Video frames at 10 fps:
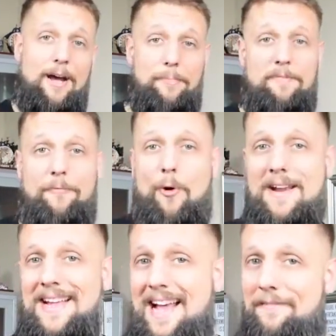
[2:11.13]
Now, before
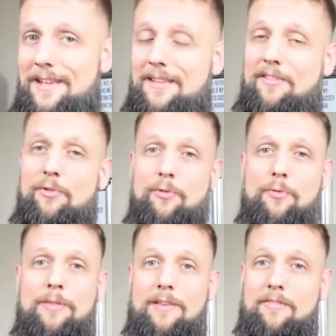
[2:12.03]
I dive
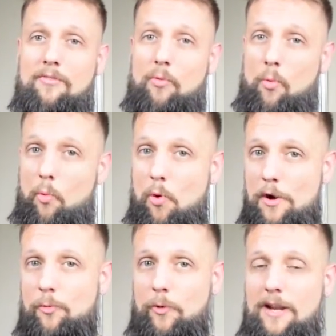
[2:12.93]
into this
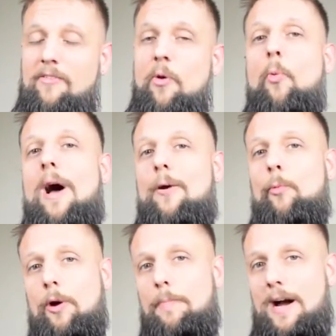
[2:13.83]
one reason why
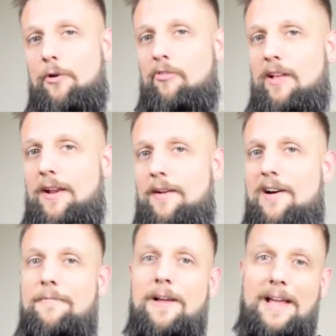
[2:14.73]
willpower is not
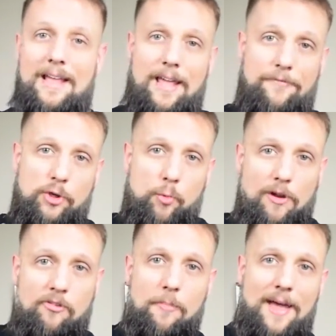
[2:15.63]
enough, if you
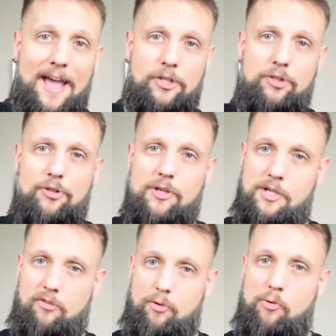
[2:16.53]
want some
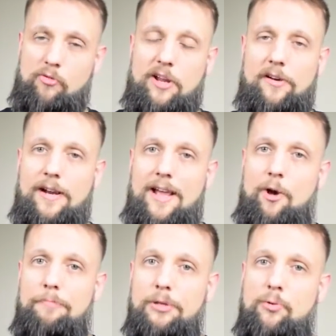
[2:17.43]
extra tools that are going to
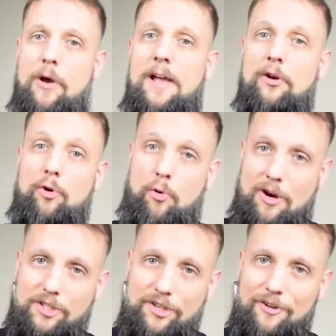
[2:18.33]
help you
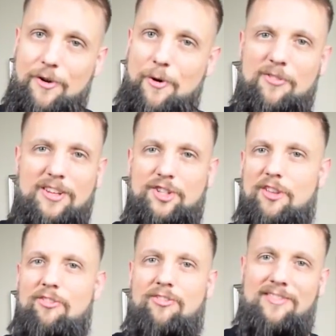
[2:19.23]
crush your goals and
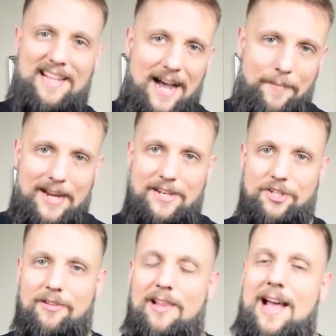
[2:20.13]
just
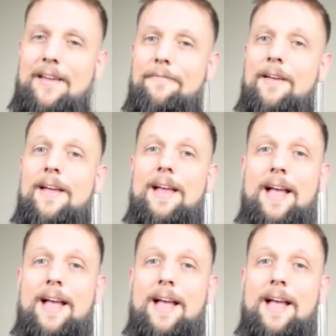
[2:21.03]
dominate your life,